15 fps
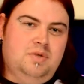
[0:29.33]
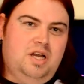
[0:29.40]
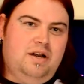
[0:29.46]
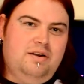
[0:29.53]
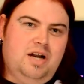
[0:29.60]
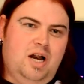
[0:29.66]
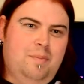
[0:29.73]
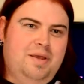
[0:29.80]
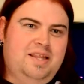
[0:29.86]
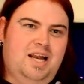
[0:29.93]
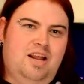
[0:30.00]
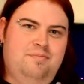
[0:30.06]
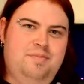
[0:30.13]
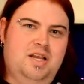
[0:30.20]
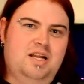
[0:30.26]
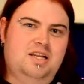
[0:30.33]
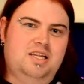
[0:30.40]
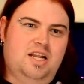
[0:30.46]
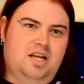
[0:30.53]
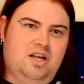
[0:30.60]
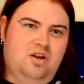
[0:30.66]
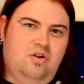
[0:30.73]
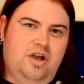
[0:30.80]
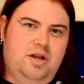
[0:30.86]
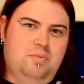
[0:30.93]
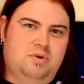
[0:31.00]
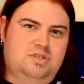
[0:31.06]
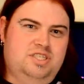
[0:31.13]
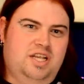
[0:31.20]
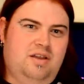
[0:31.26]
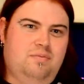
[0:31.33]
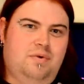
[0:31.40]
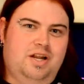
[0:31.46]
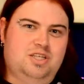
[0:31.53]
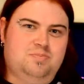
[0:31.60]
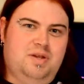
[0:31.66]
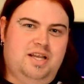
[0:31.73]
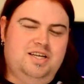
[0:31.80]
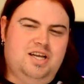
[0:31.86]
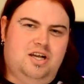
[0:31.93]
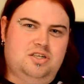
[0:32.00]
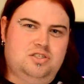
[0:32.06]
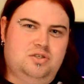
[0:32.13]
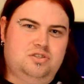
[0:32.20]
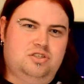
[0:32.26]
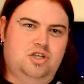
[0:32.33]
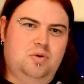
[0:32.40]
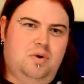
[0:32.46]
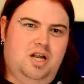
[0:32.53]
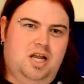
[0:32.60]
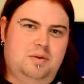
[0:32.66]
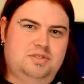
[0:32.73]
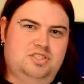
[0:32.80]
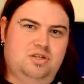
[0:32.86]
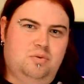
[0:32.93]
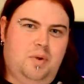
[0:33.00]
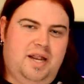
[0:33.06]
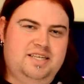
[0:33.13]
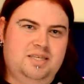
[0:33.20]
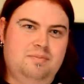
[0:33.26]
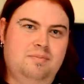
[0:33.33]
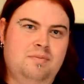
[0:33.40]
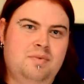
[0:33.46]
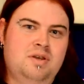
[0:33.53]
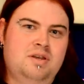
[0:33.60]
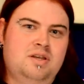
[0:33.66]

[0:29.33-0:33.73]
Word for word: And I've got to admit that left me a little annoyed watching everyone else play Dark Souls 2 while I was still waiting.